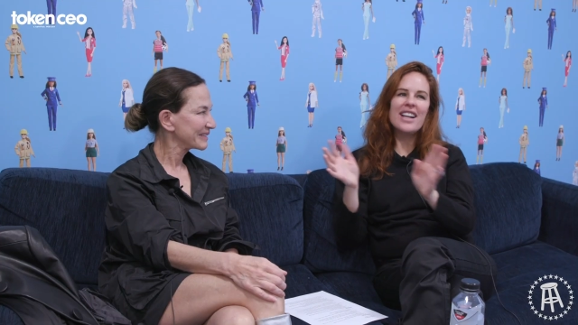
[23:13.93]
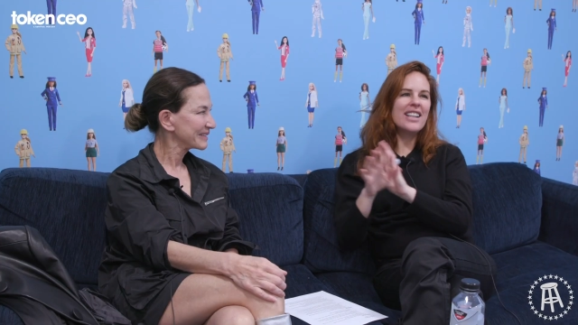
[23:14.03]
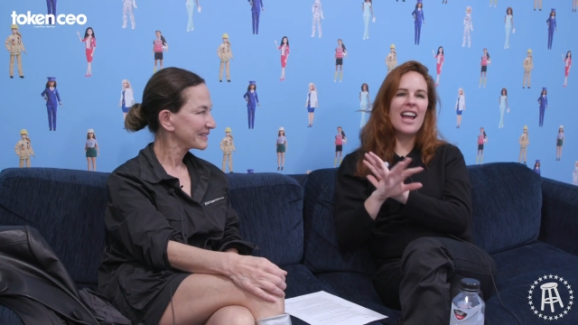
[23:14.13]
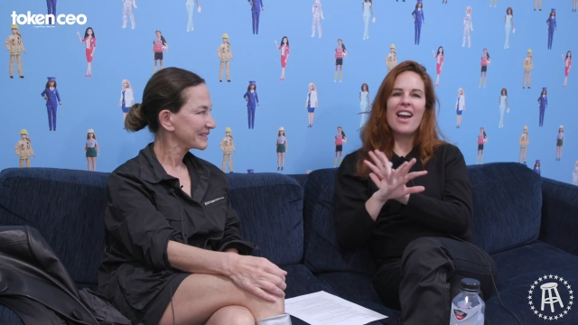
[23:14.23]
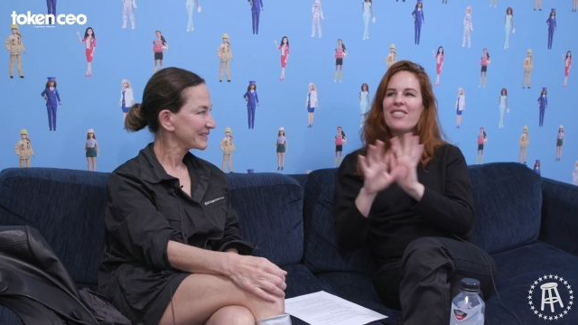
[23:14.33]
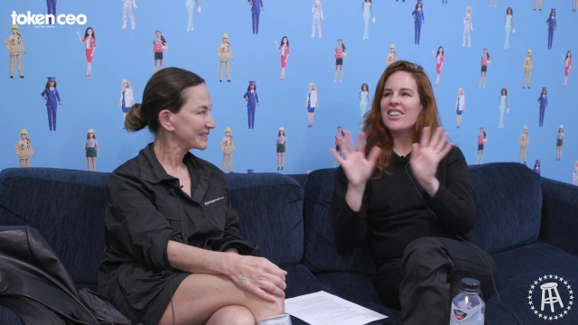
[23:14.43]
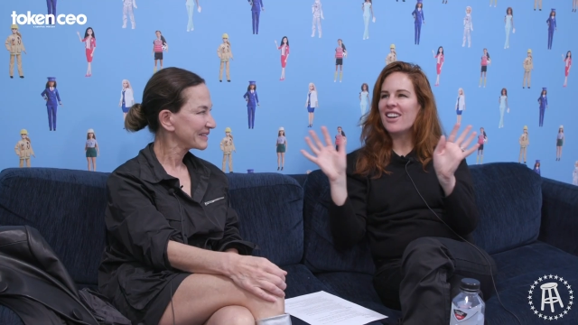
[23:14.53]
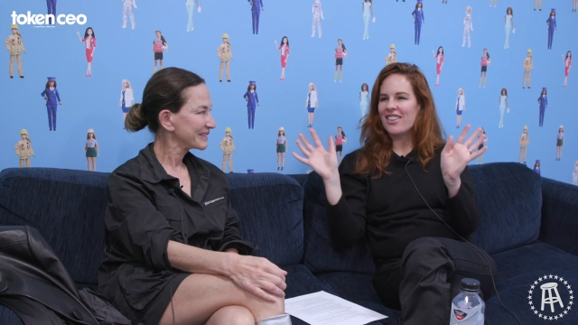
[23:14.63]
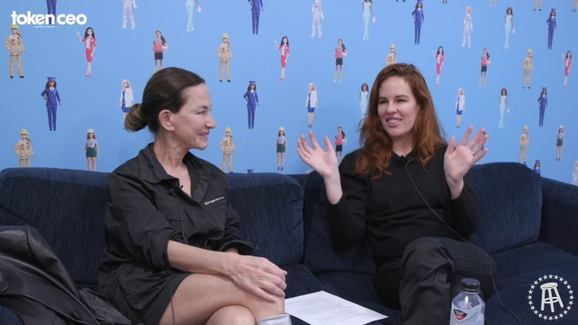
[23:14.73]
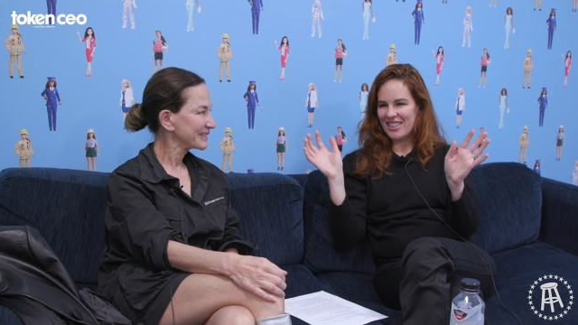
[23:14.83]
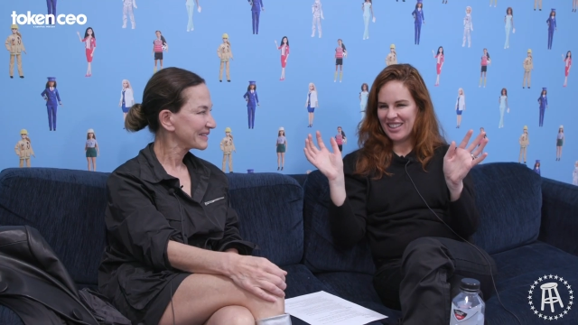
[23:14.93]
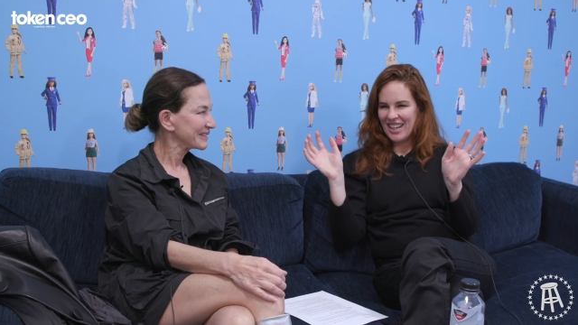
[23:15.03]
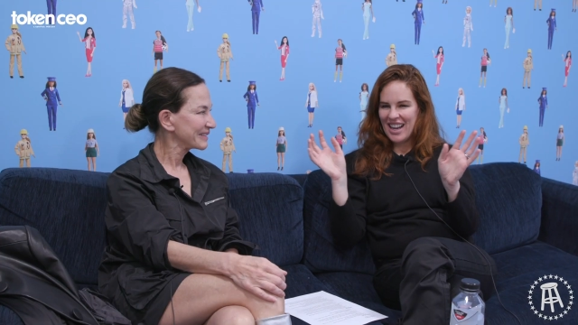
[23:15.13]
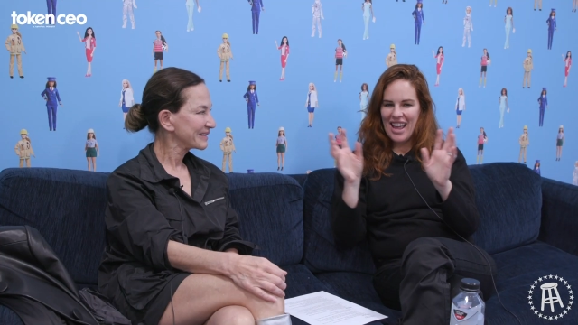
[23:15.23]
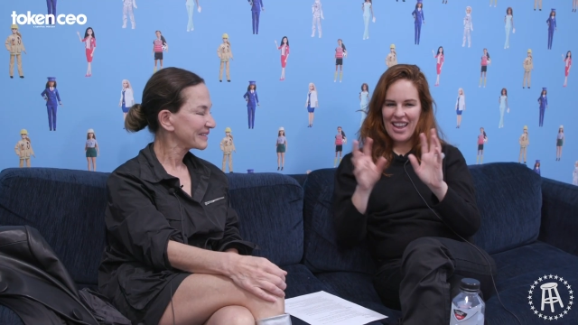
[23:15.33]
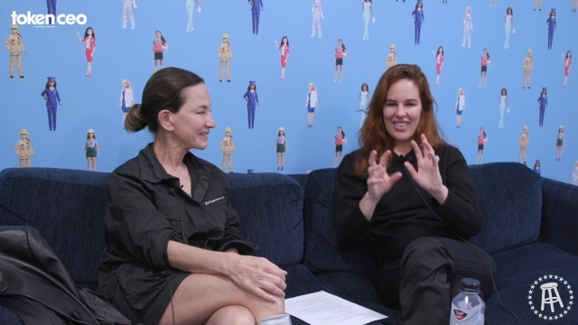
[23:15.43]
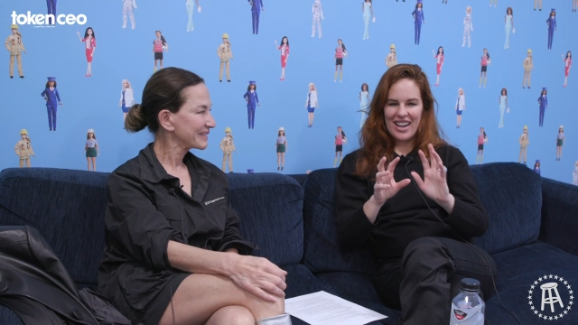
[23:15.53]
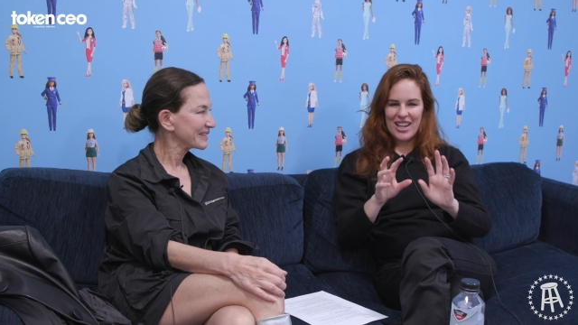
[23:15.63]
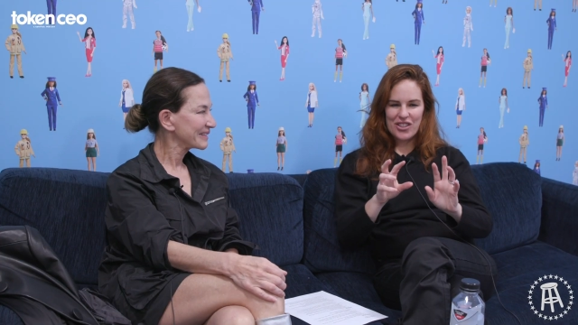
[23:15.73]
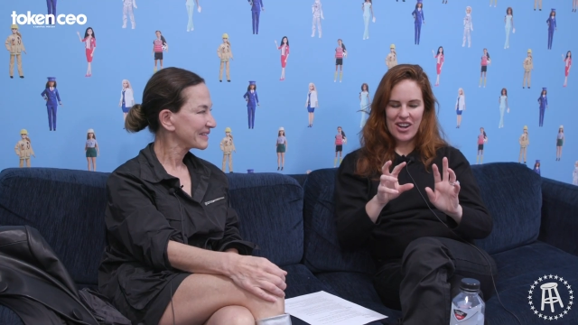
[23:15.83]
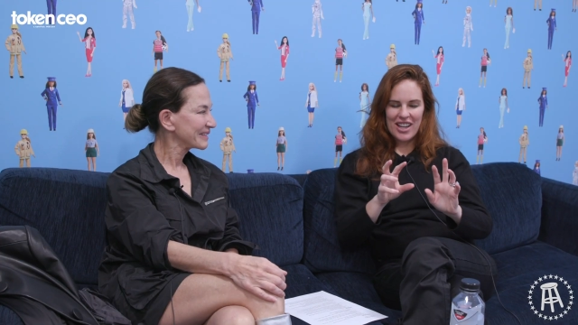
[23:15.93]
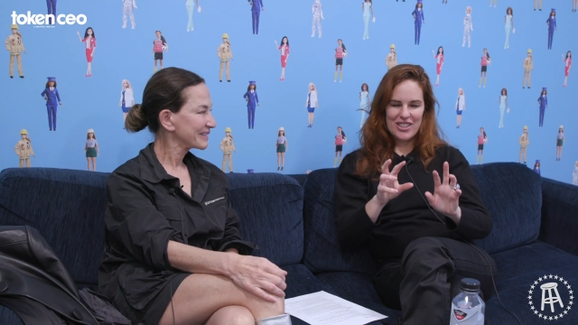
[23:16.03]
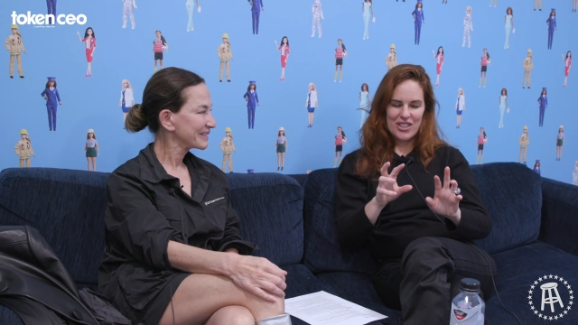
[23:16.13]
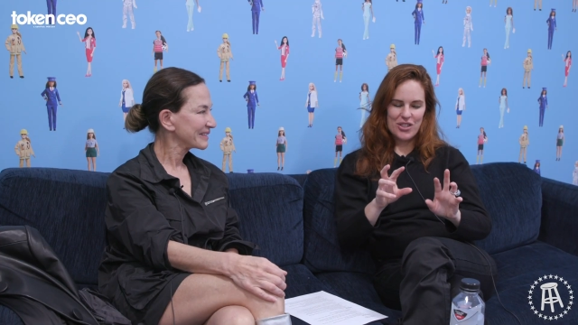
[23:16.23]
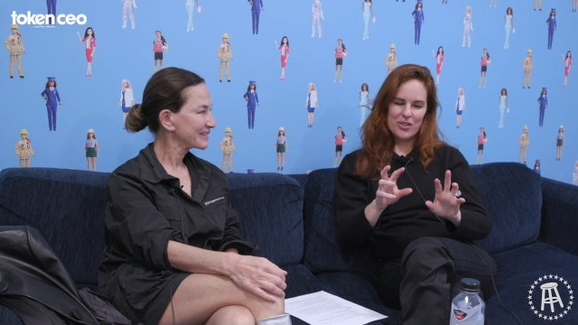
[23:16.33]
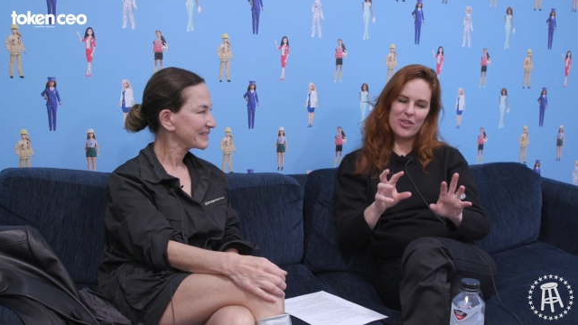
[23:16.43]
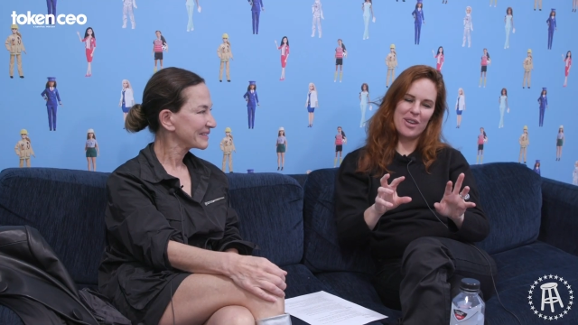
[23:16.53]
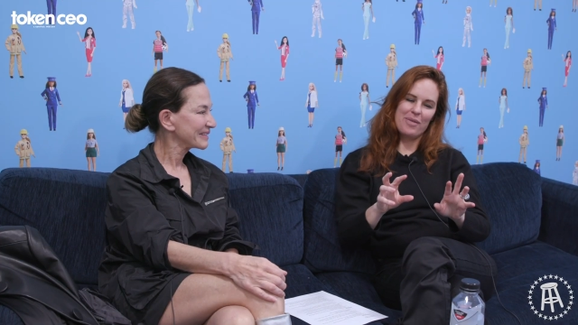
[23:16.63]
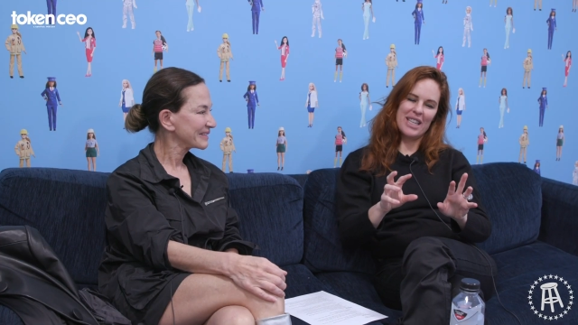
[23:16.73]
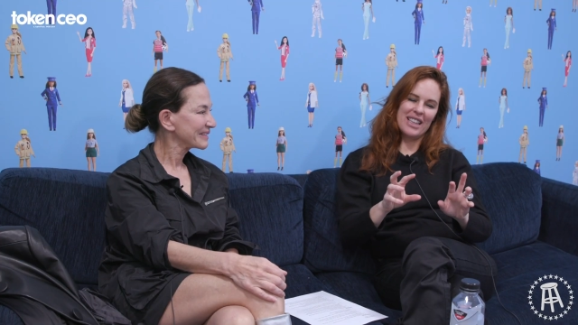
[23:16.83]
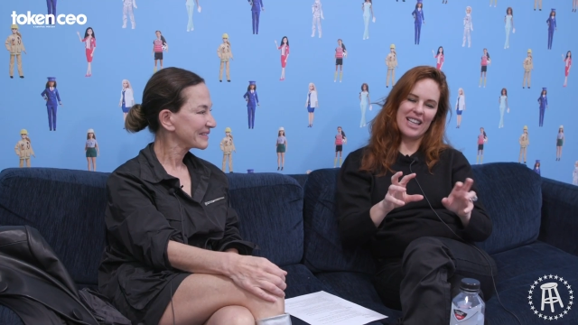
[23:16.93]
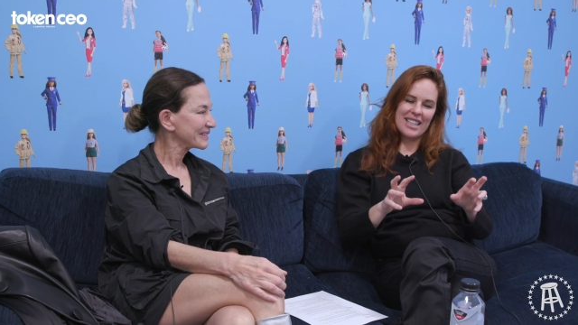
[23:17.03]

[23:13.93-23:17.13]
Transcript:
Speaker 1: I did every color. And then I tried to do them in